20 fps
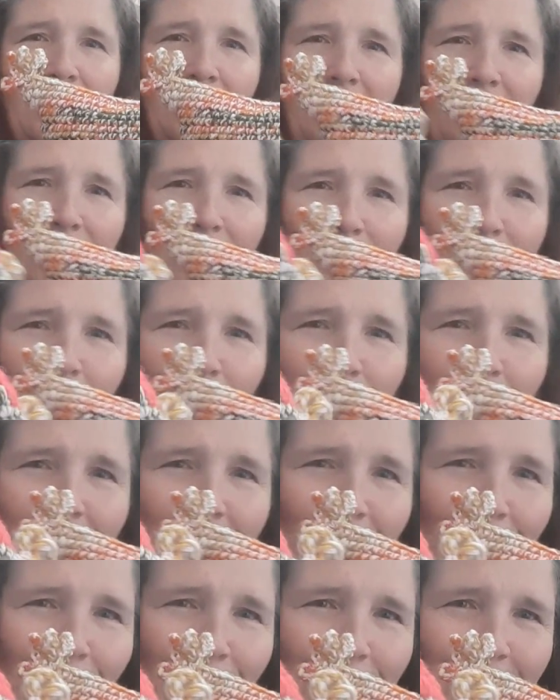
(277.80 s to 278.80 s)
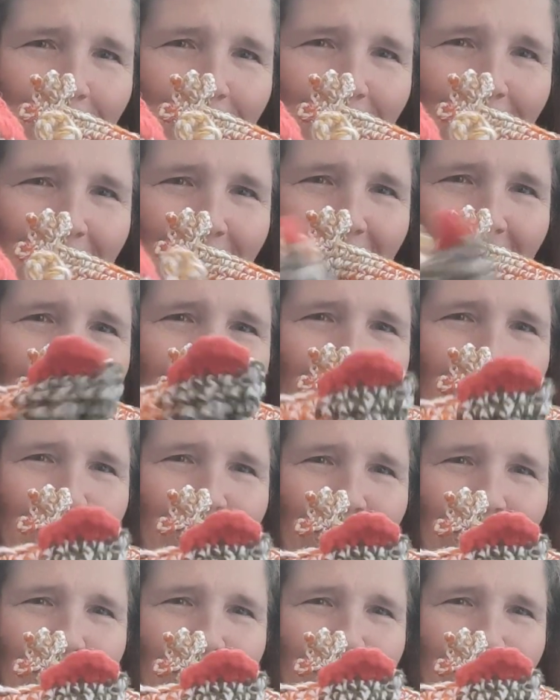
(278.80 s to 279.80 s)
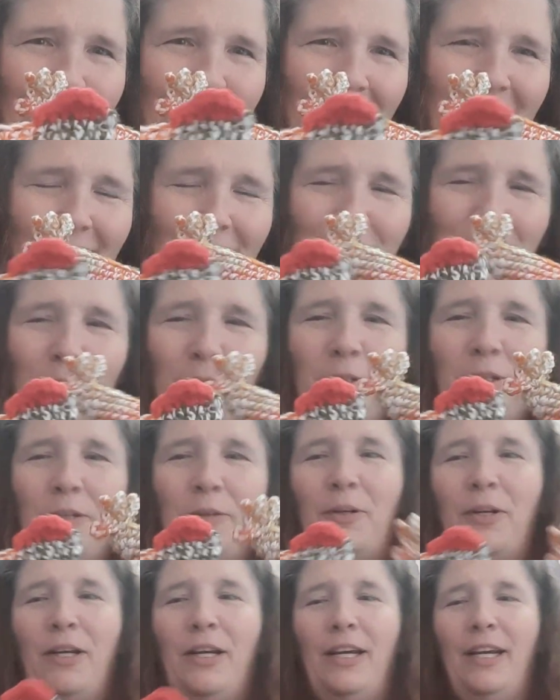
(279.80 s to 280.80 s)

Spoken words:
They're so cute. They're so cute.